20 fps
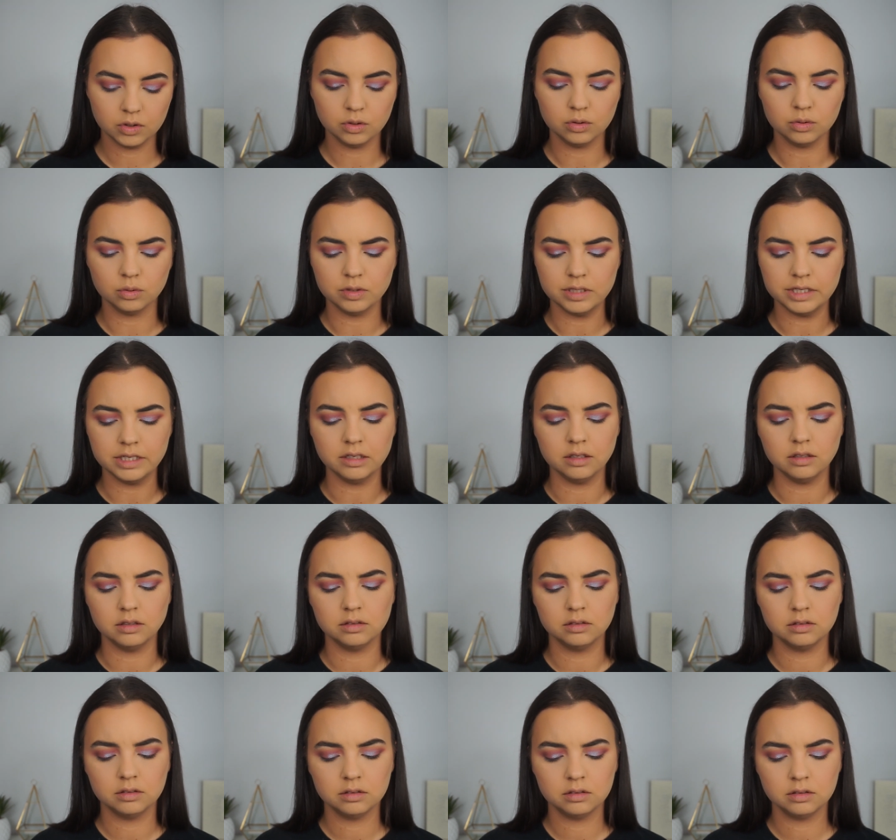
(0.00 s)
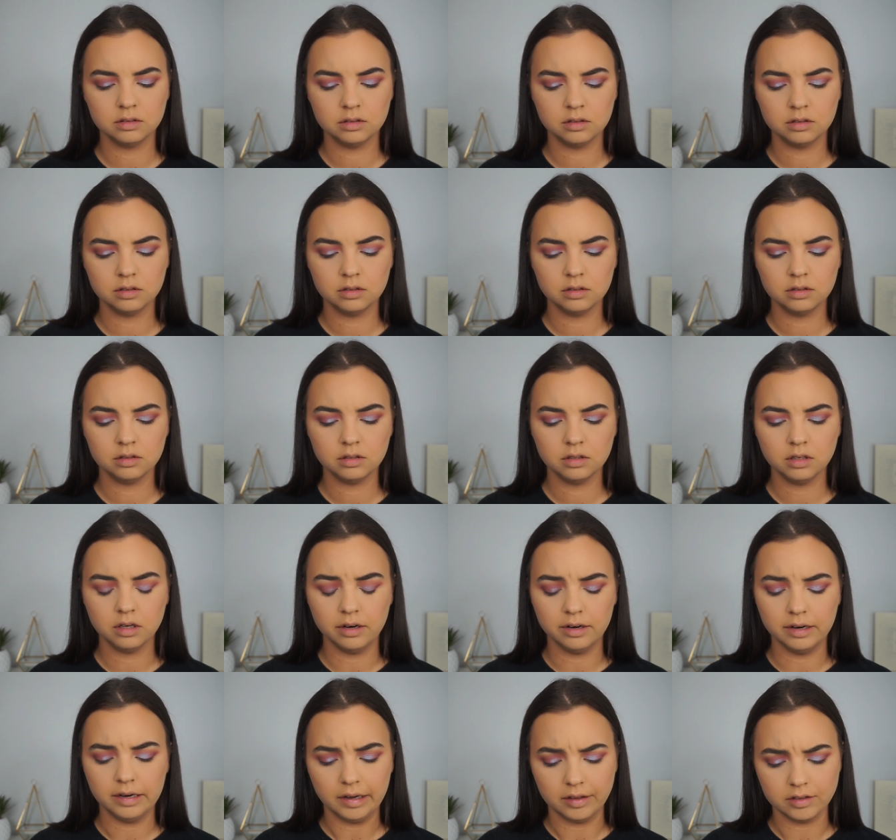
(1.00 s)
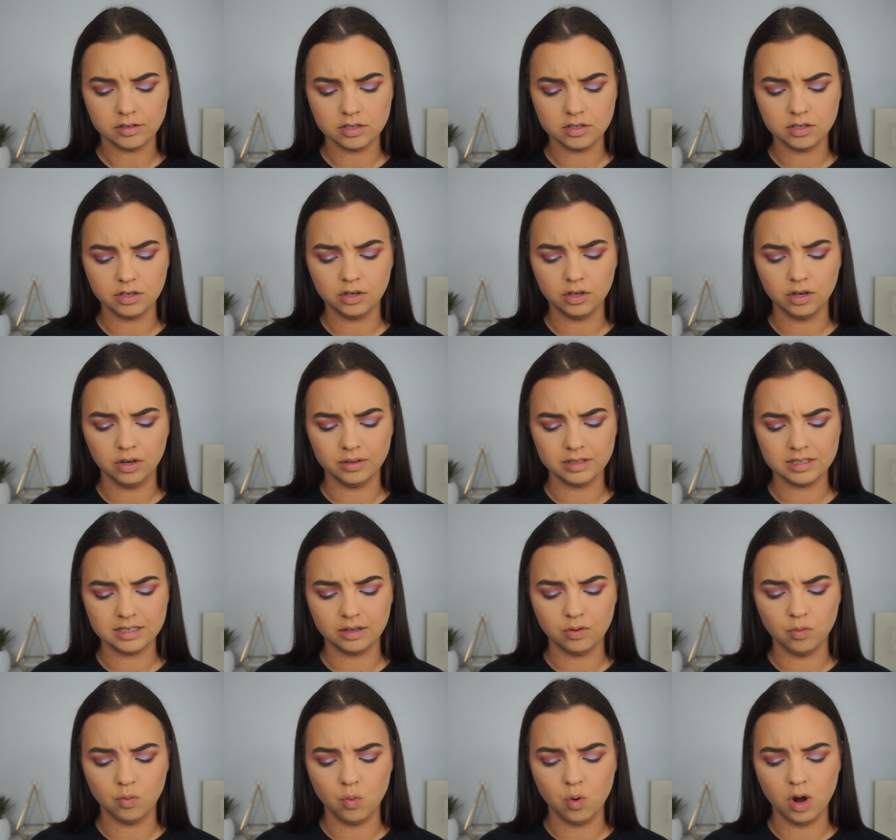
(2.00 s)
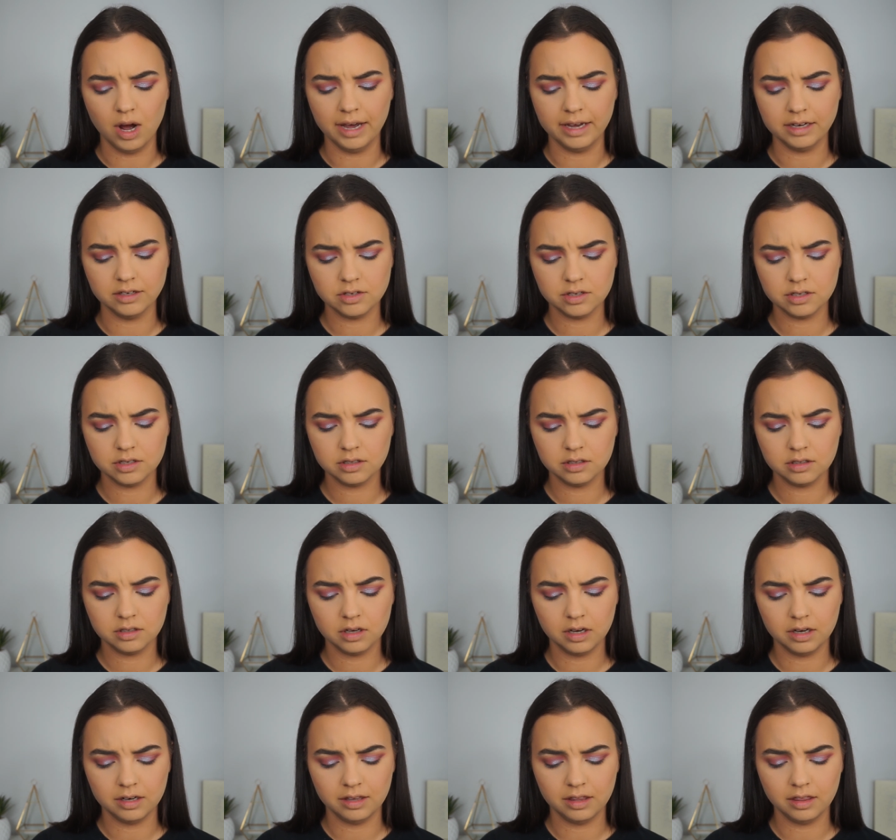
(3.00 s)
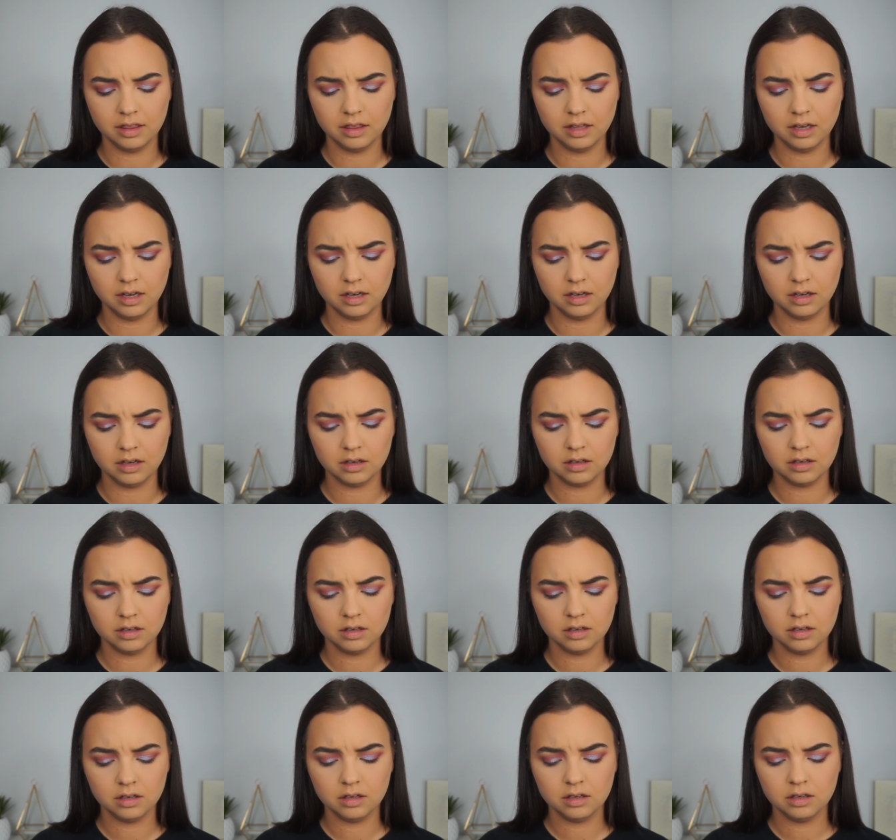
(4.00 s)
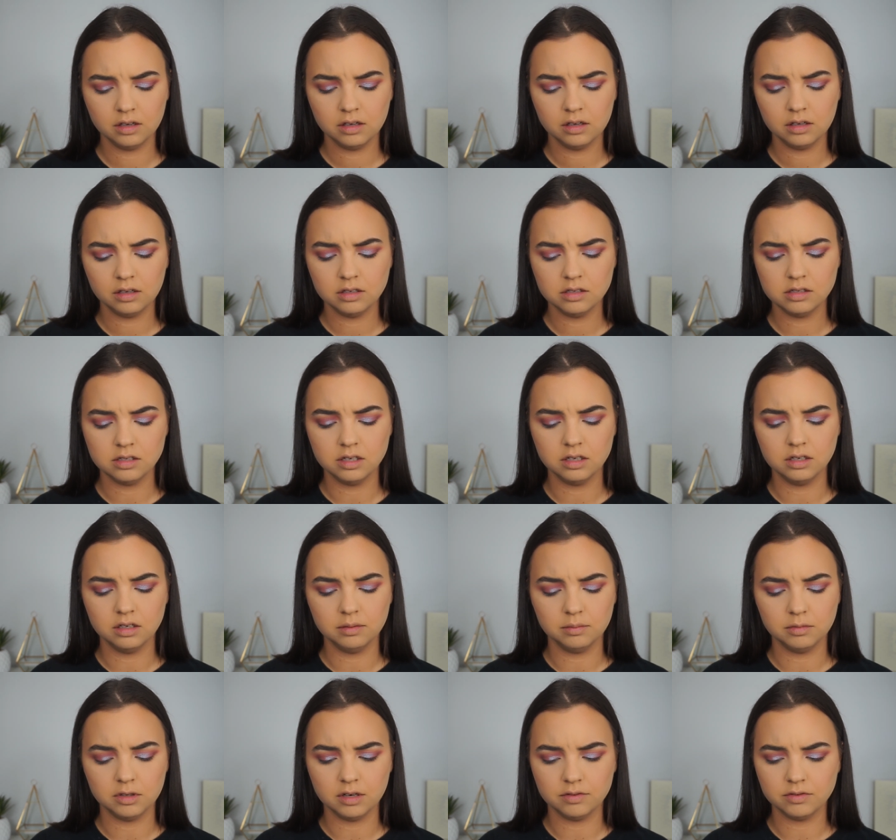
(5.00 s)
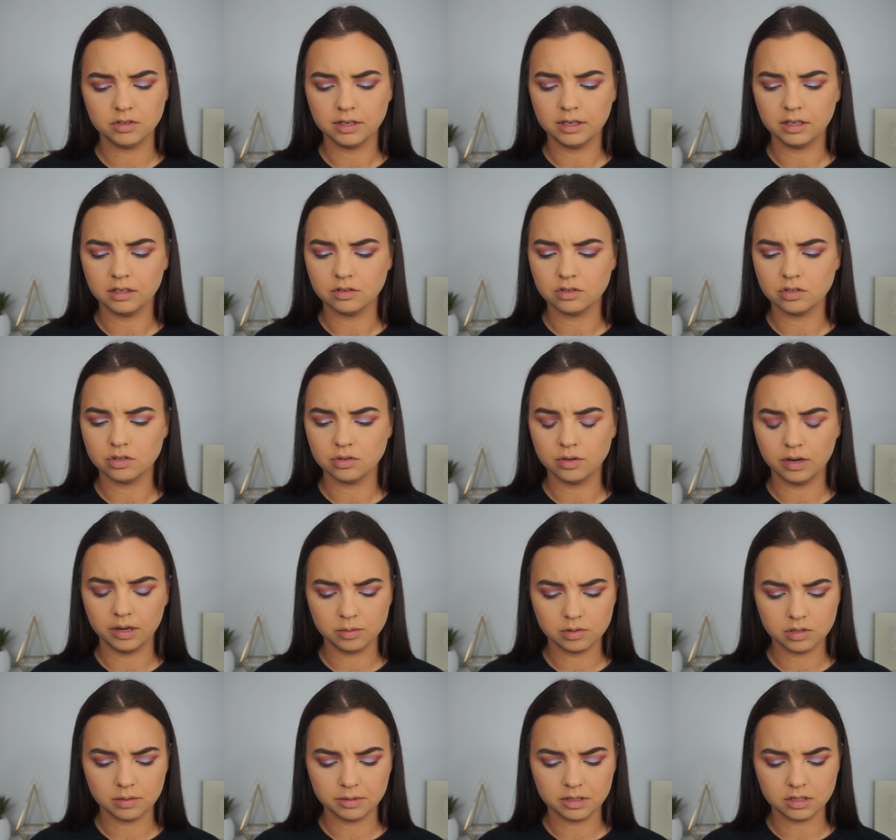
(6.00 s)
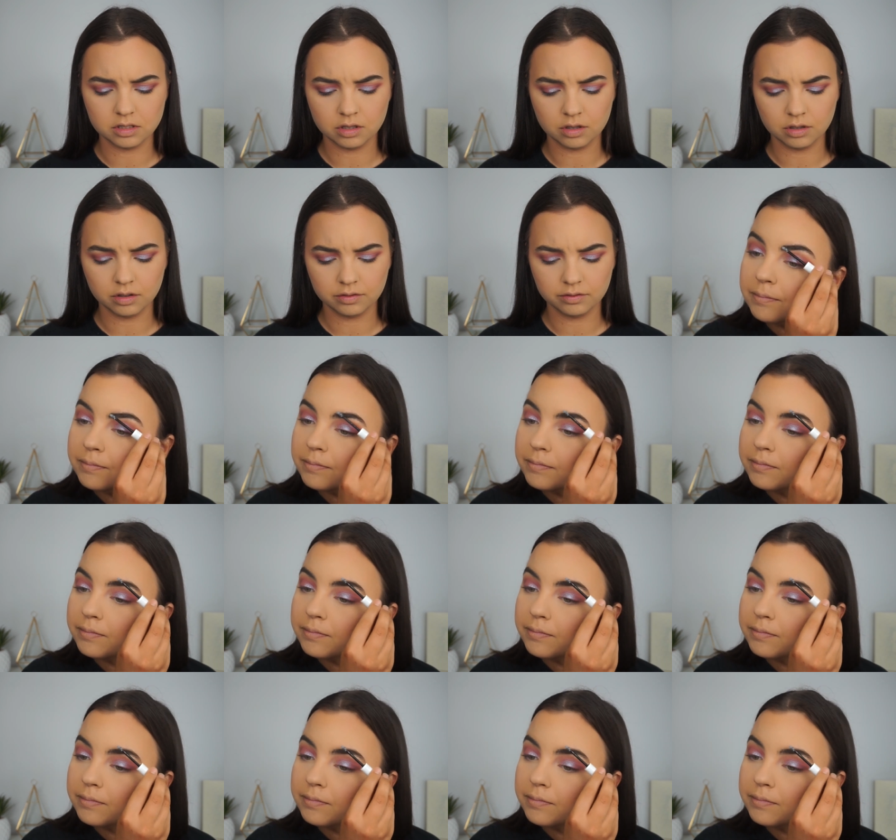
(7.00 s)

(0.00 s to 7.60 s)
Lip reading: Oh dear. I don't know how this is going to go. It's like white and thick. I'm going to have to like scrape some of this off.